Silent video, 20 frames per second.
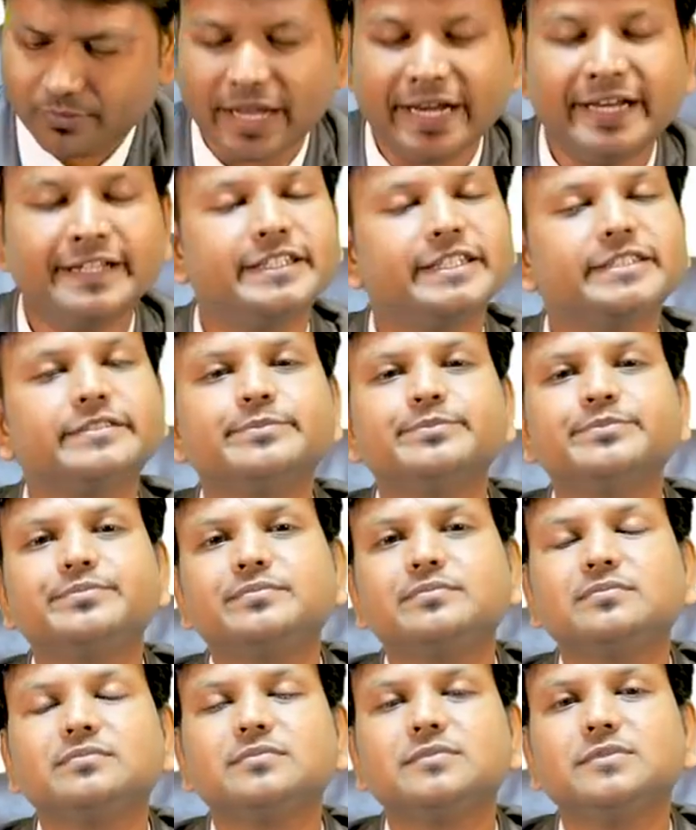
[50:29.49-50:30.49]
Anything,
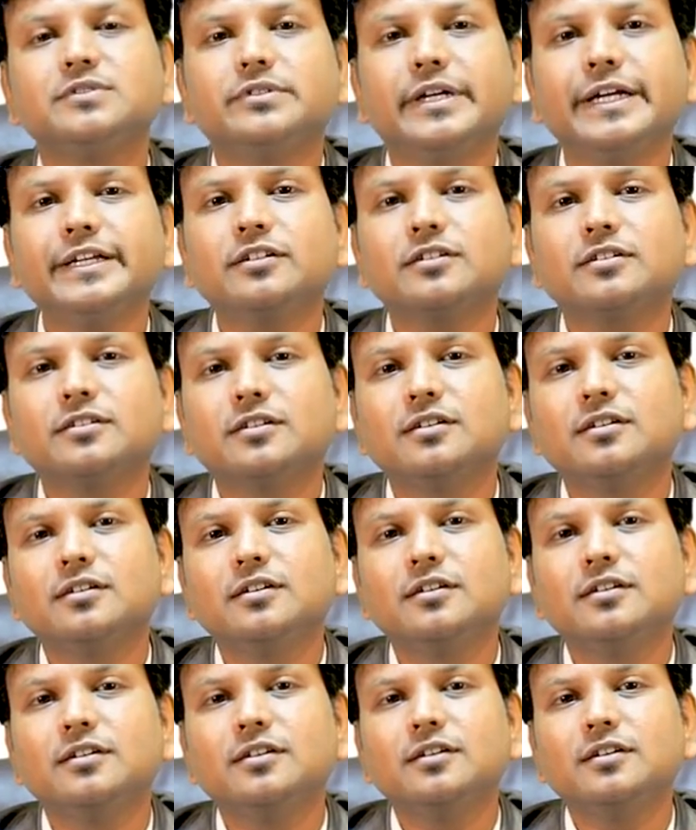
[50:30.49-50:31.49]
right?
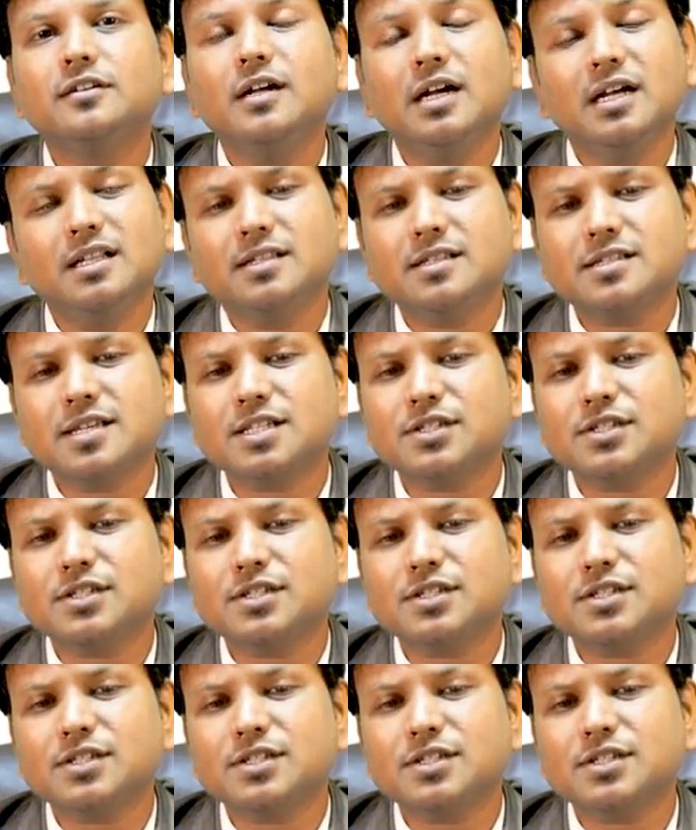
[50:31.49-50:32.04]
This